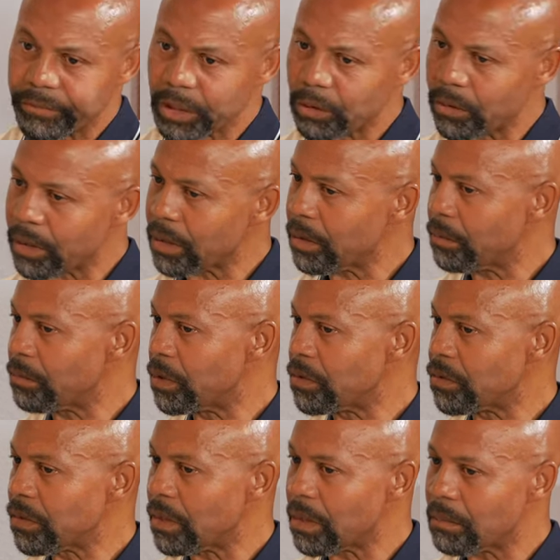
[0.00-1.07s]
the curriculum
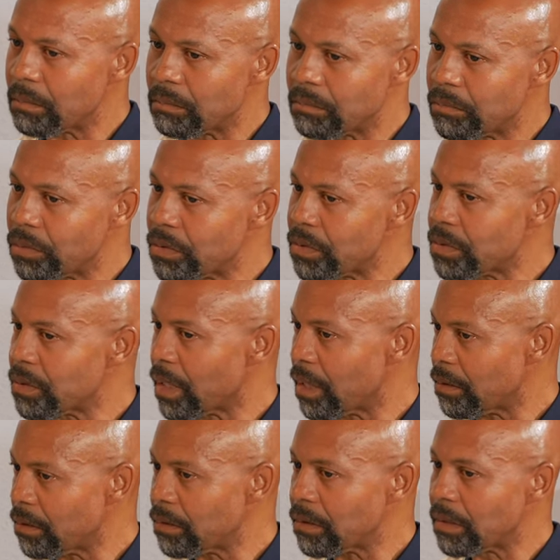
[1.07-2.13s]
is um, pretty
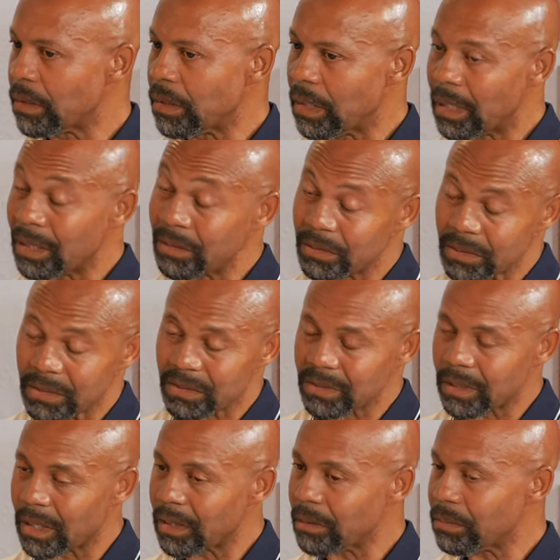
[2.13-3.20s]
standard. I don't say
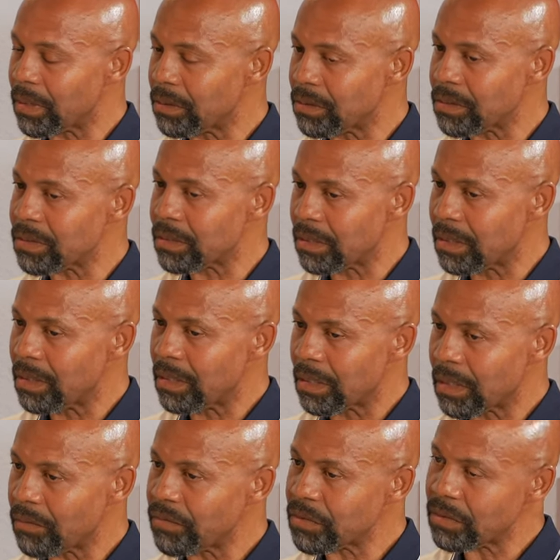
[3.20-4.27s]
standard, but just
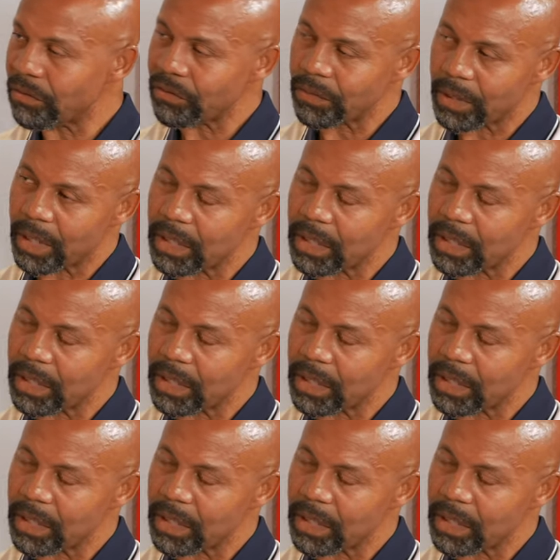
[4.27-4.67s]
covers different